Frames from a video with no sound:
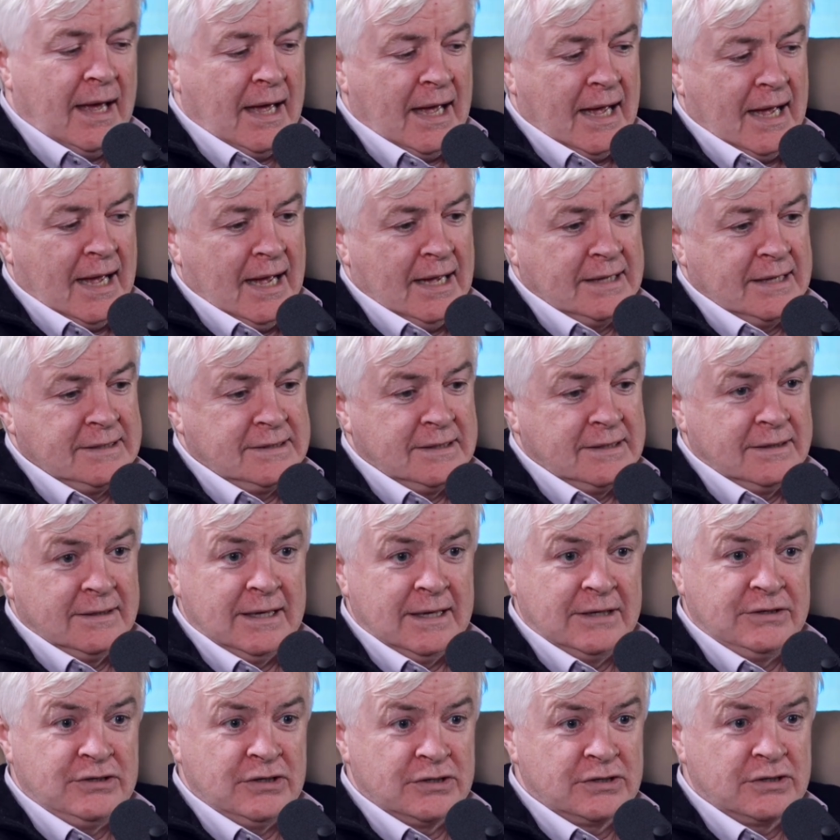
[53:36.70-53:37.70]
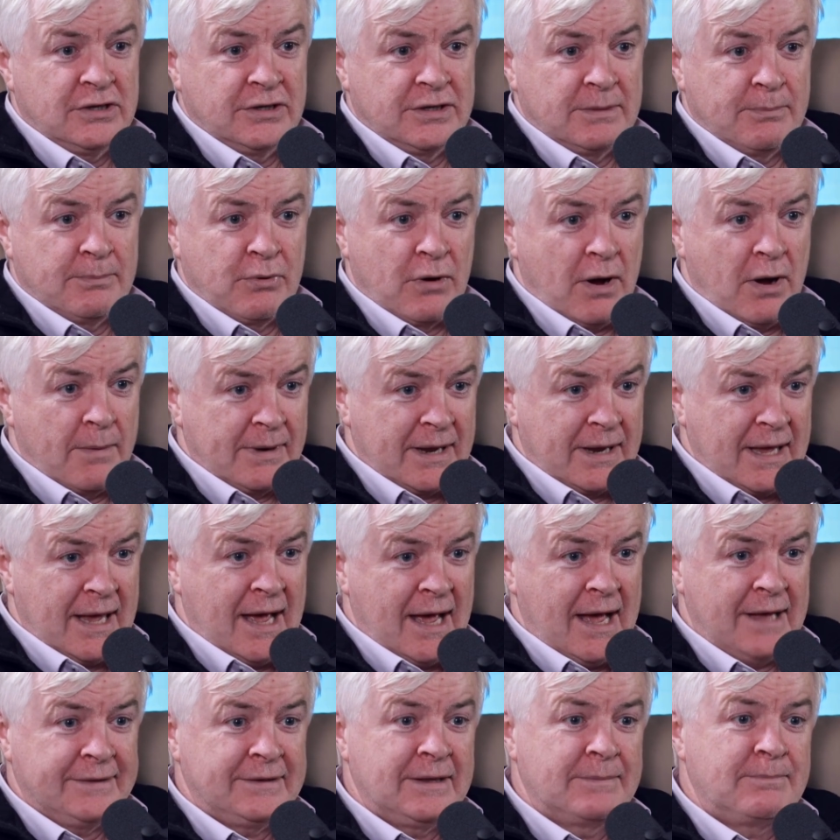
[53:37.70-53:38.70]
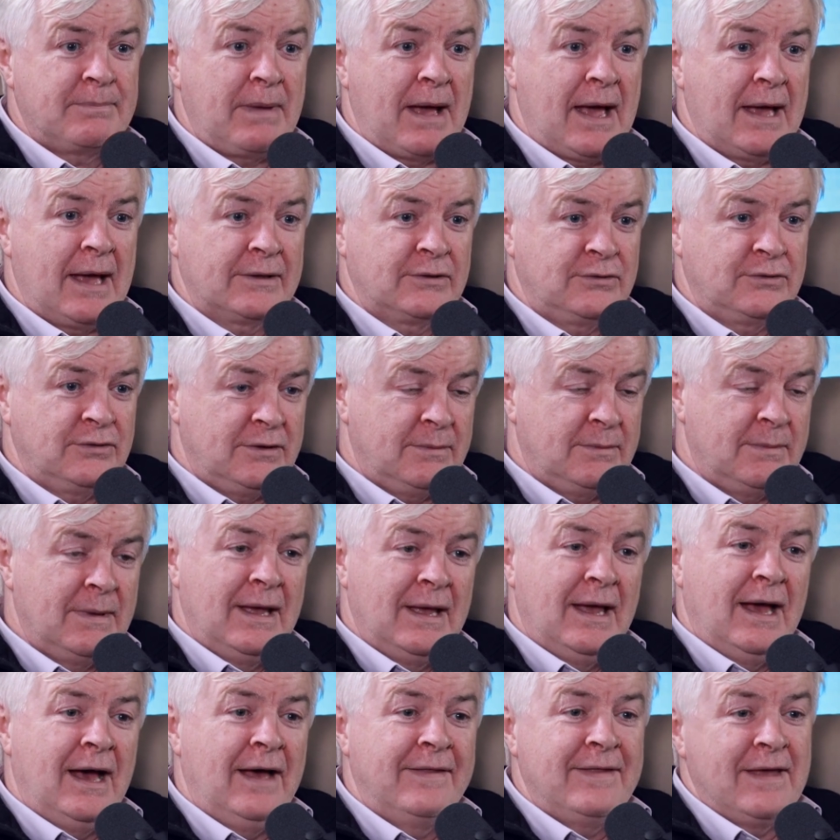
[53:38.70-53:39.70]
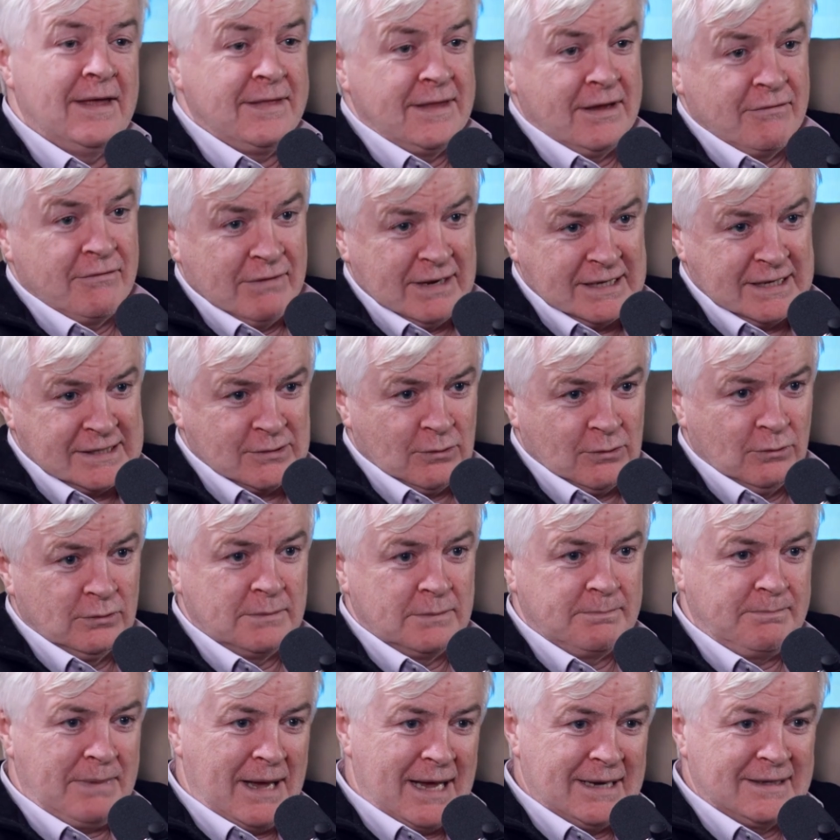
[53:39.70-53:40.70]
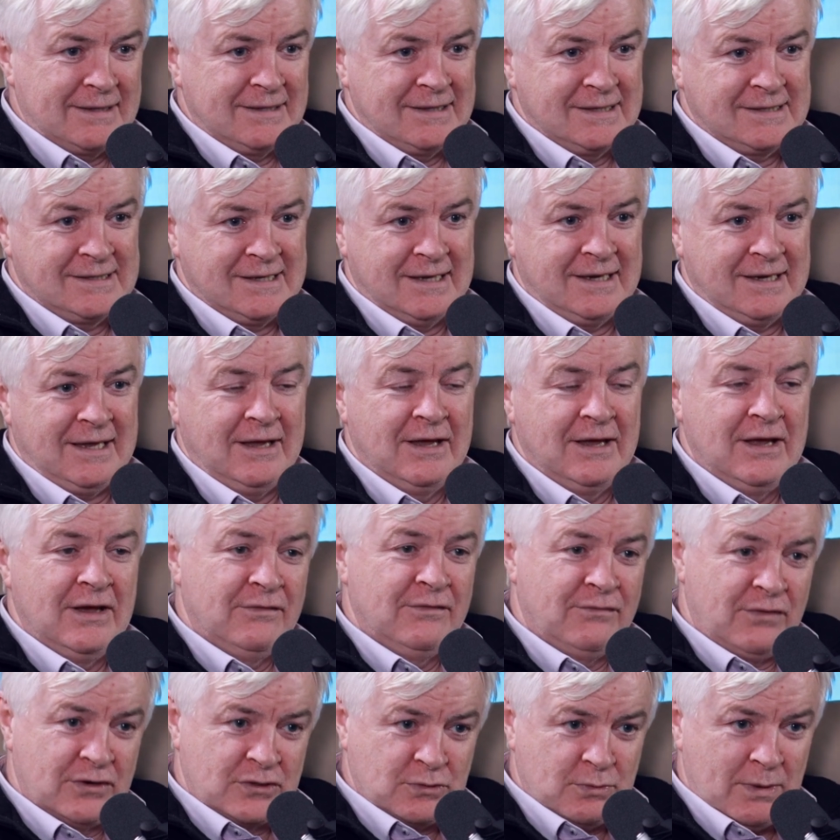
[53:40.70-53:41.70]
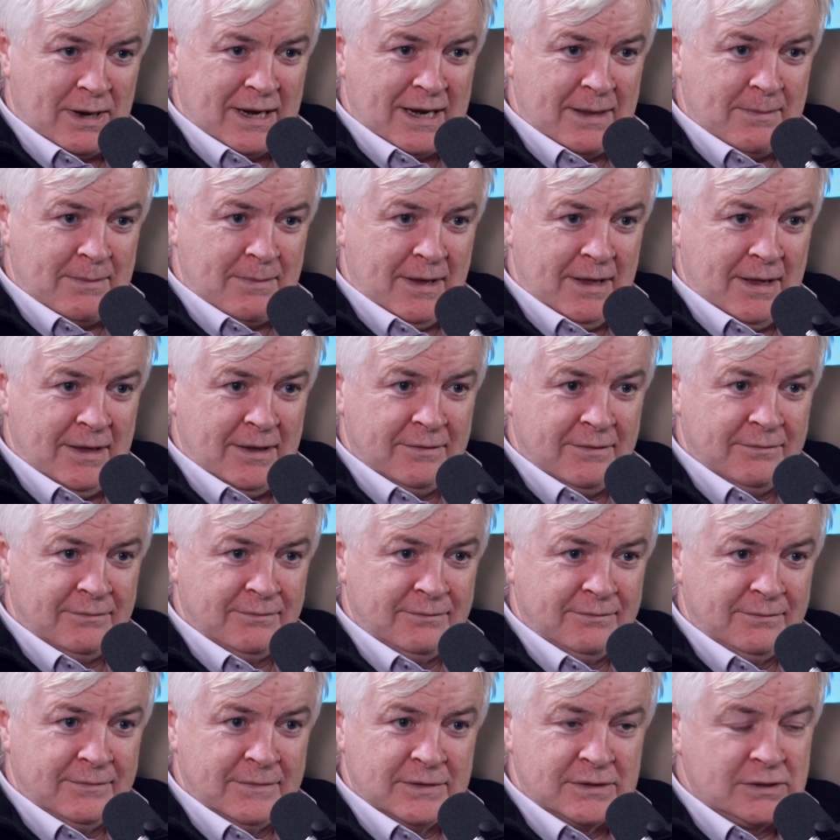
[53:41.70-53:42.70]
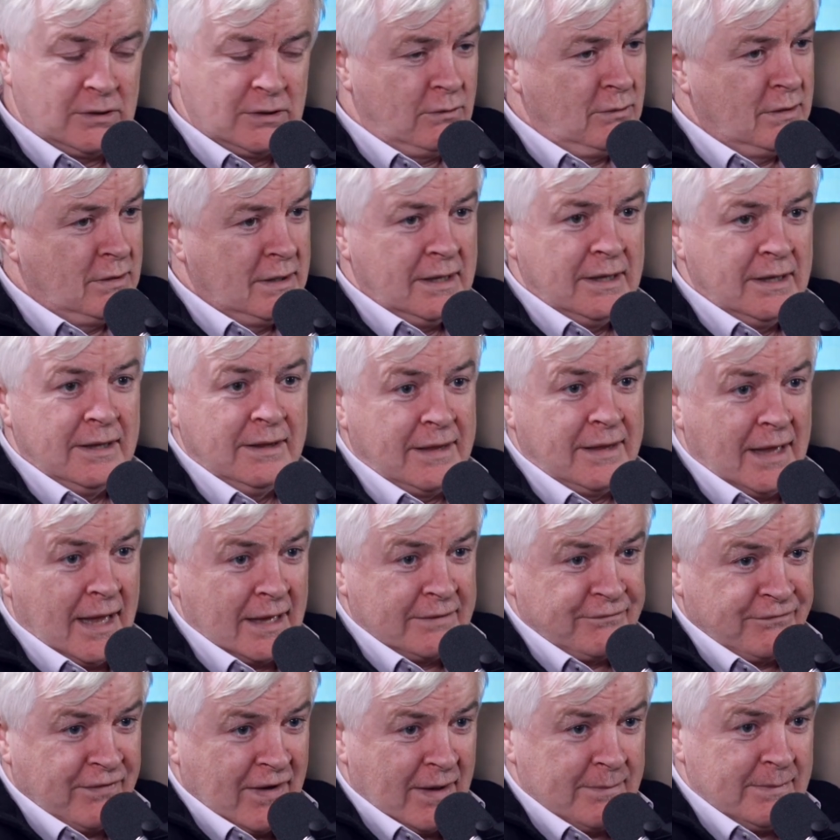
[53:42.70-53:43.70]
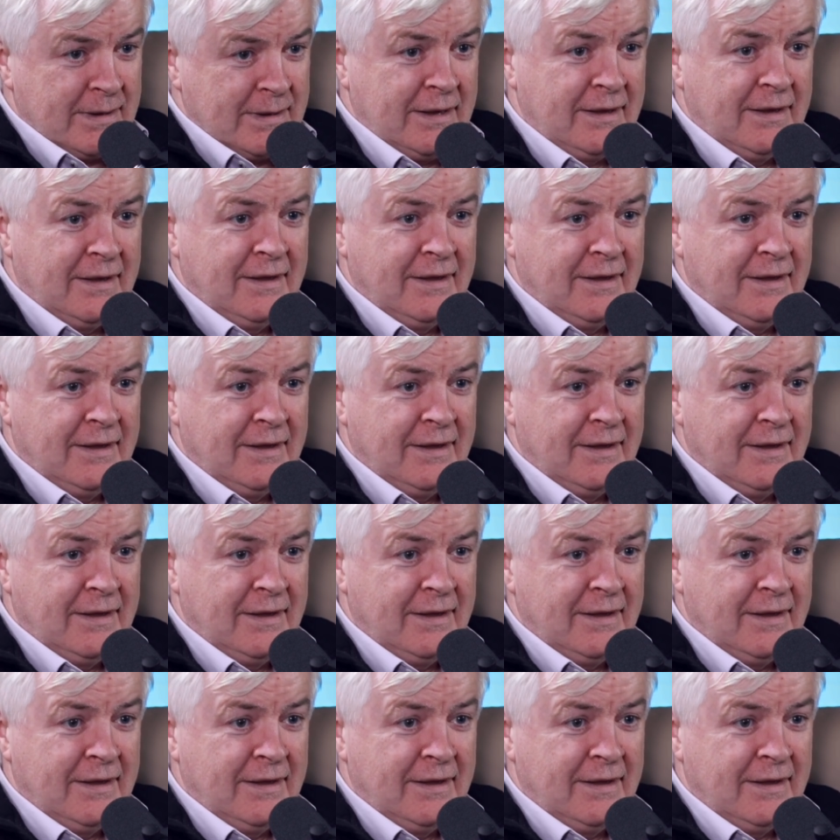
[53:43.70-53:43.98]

and they just got the property handed back to them, and then they resold it back to the city for twenty million. So that this family,